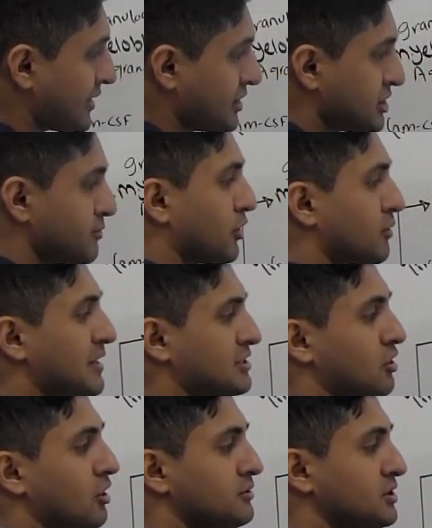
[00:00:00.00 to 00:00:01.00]
And this monoblast
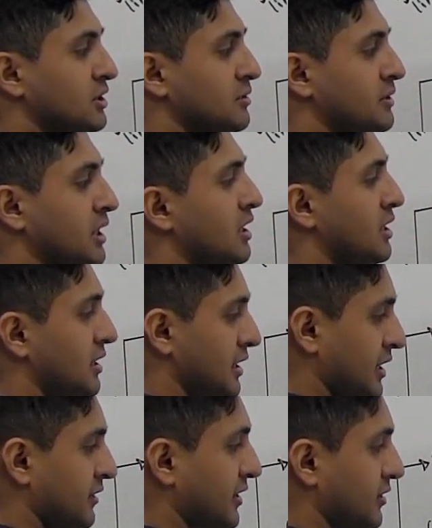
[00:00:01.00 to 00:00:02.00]
is obviously going to be a
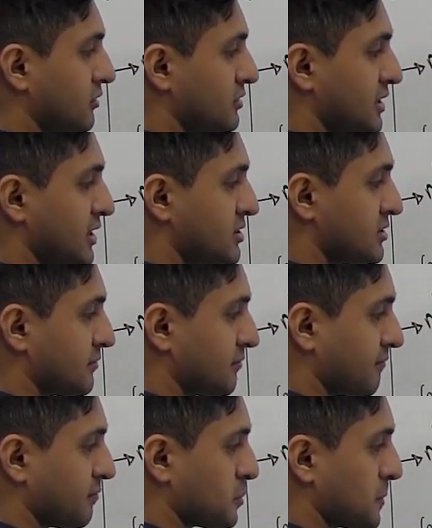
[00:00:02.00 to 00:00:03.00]
agranulocytes,
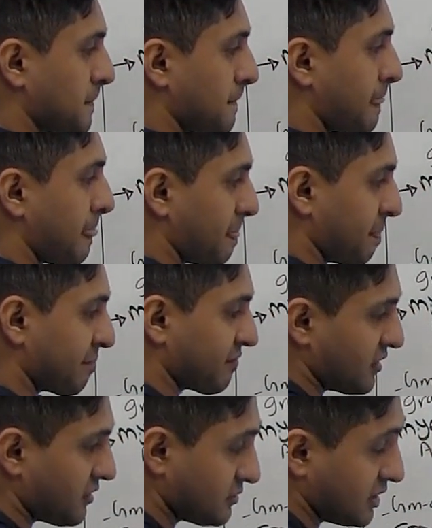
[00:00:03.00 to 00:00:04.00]

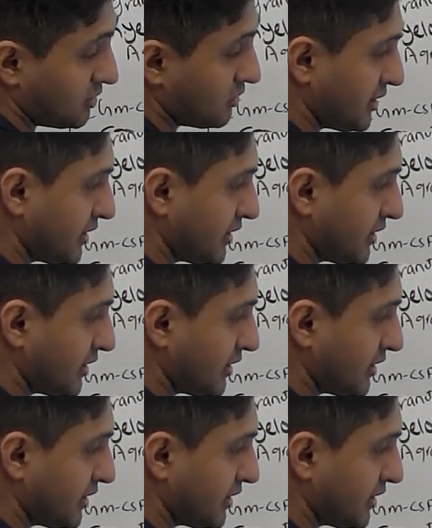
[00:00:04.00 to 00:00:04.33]
like our